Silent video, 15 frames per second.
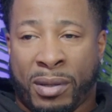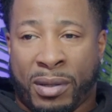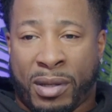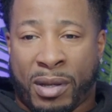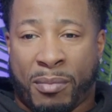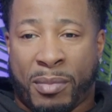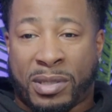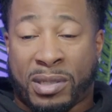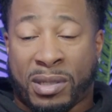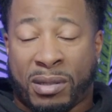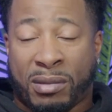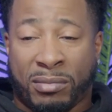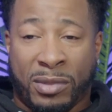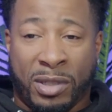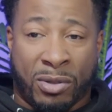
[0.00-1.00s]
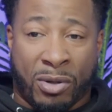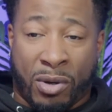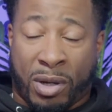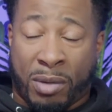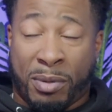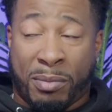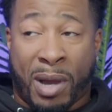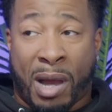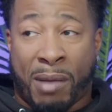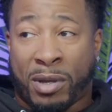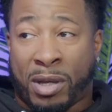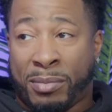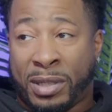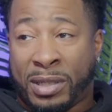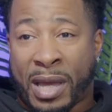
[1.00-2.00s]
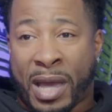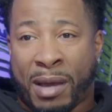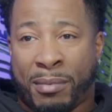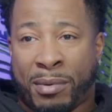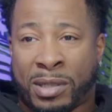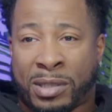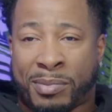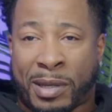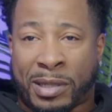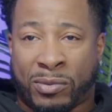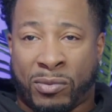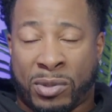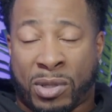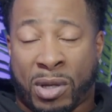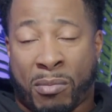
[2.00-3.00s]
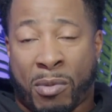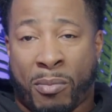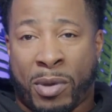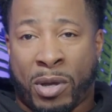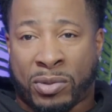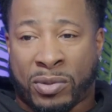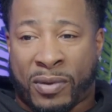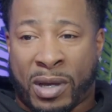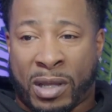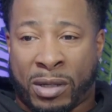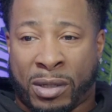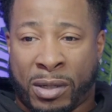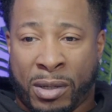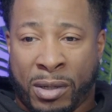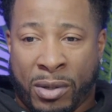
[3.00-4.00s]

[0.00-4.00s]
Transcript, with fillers: they're missing, you know, it could be mom, it could be dad, but especially when we talk about males of color,